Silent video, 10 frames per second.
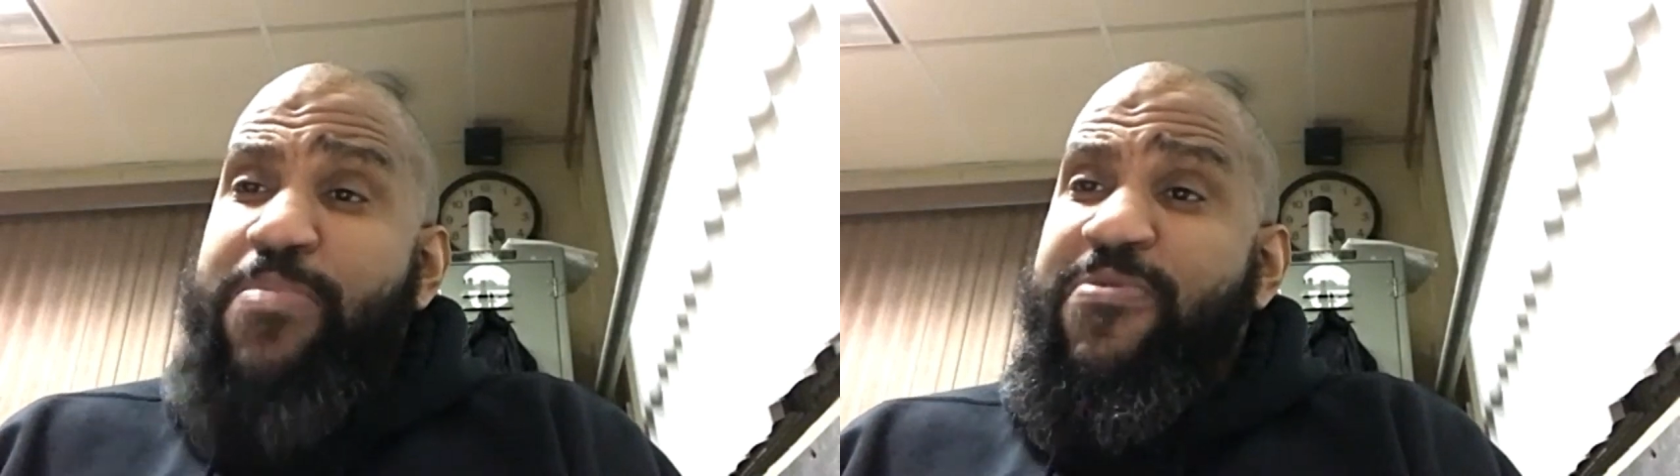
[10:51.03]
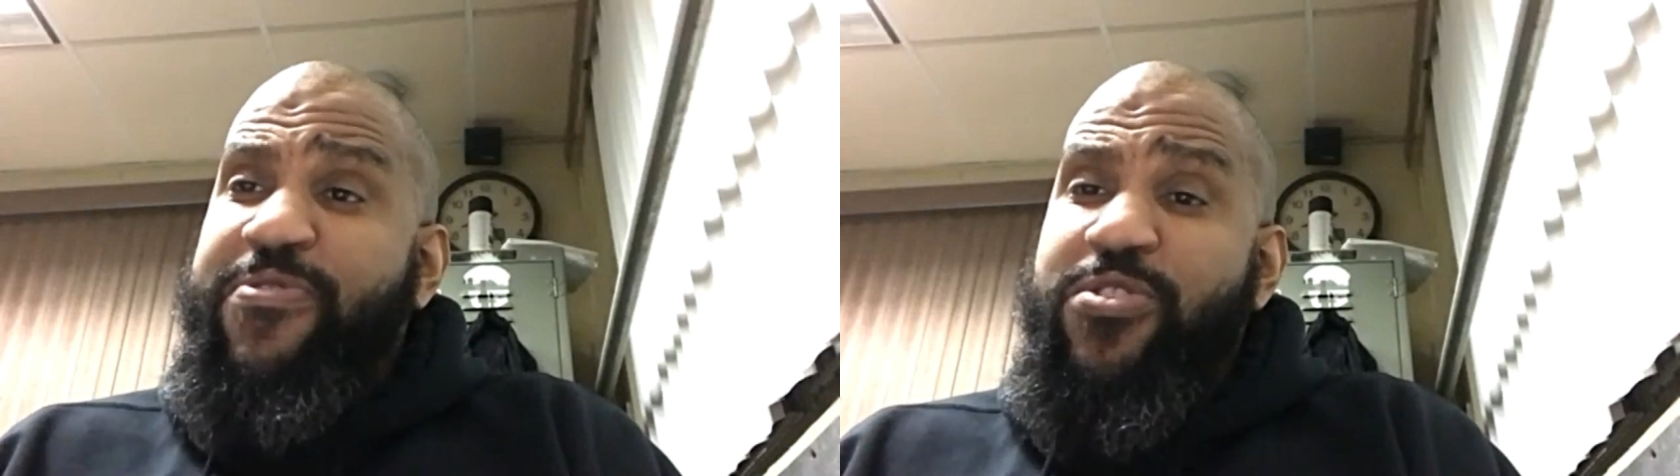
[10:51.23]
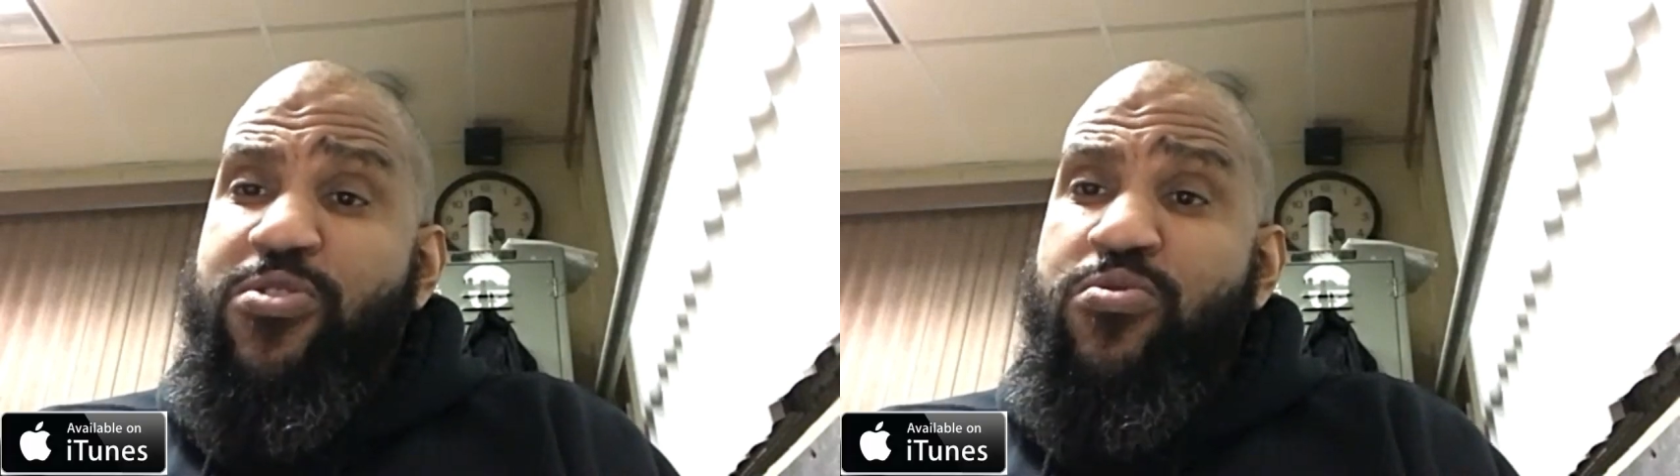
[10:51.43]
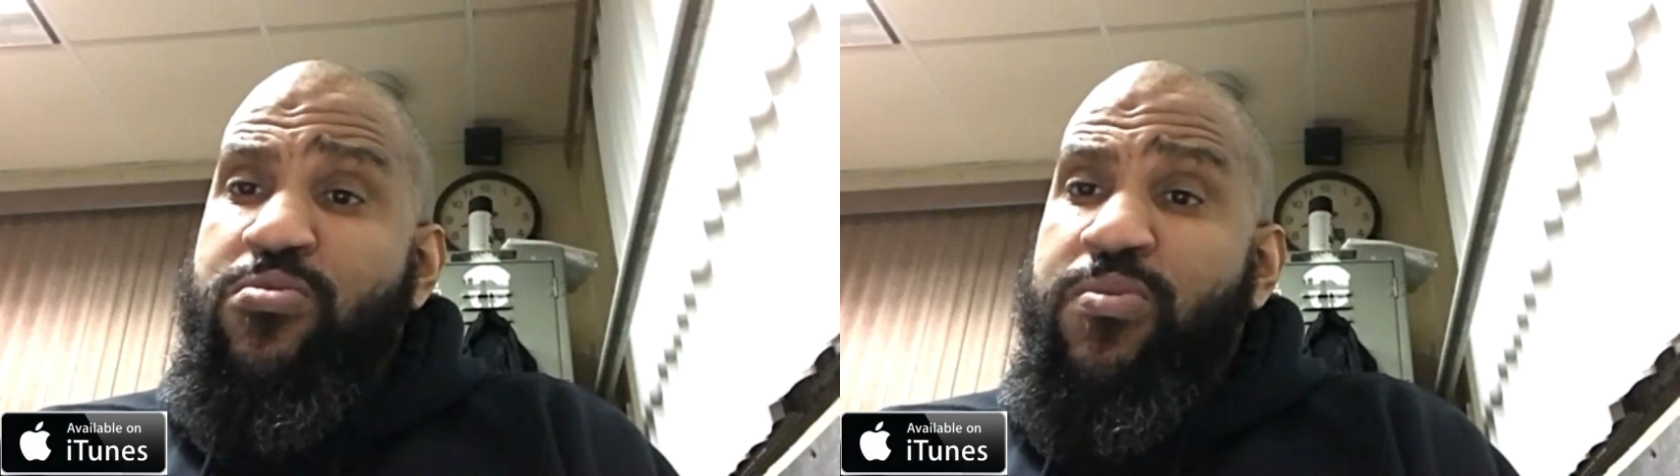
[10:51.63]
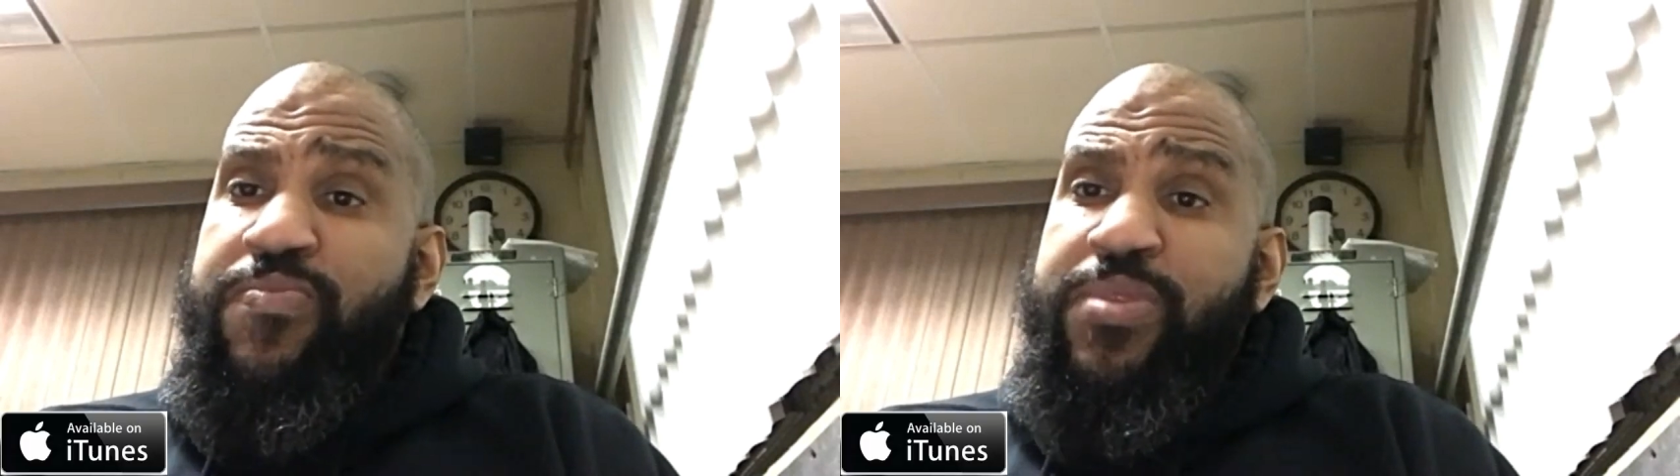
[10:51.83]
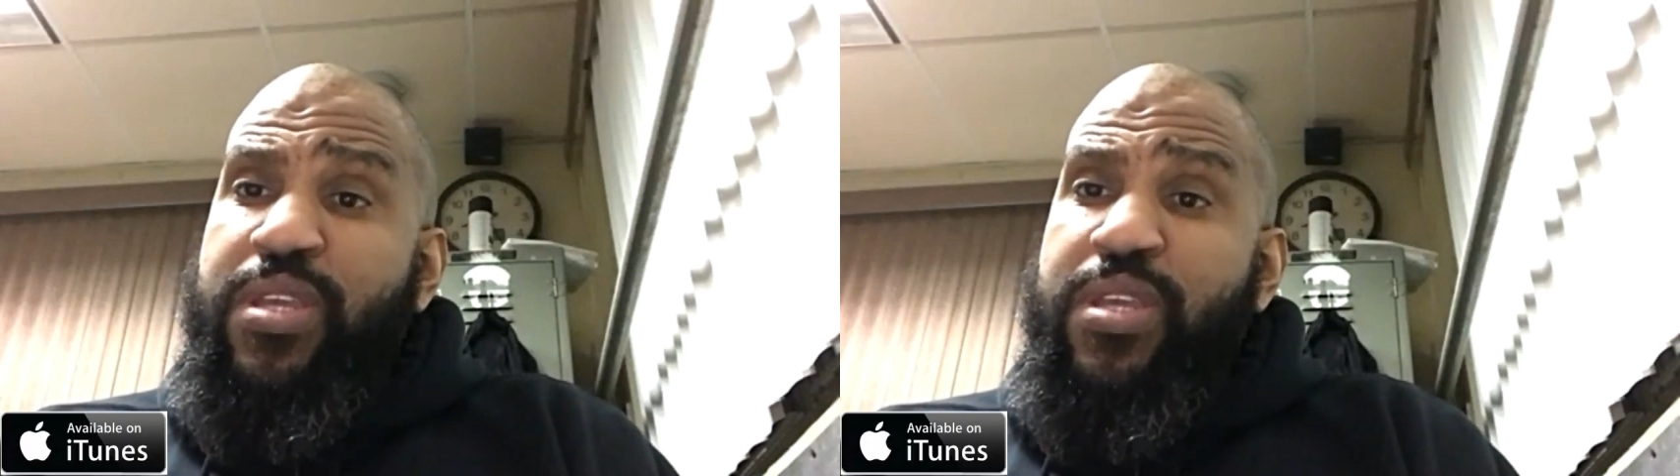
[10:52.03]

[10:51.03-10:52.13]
ain't happy for you.